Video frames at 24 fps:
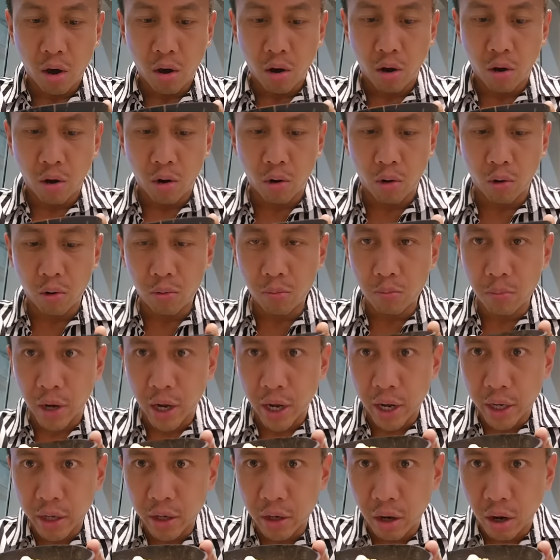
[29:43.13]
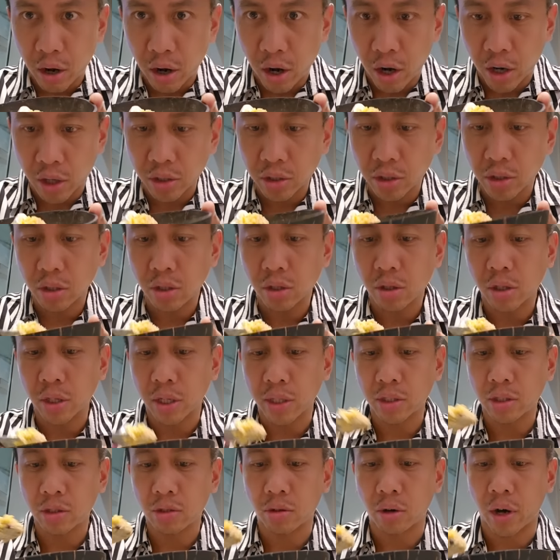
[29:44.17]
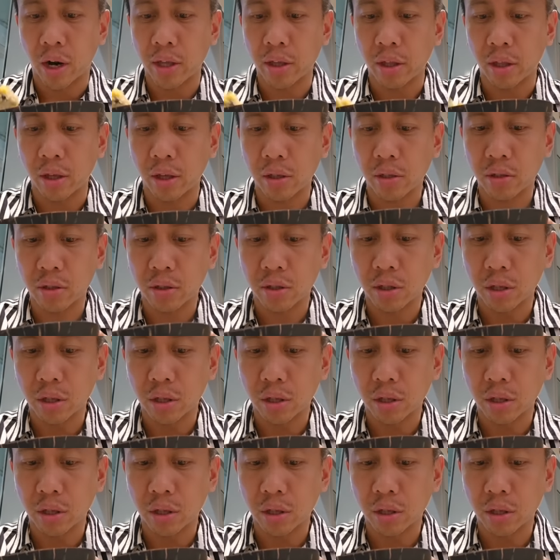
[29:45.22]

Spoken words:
Oh my gosh, let's try this.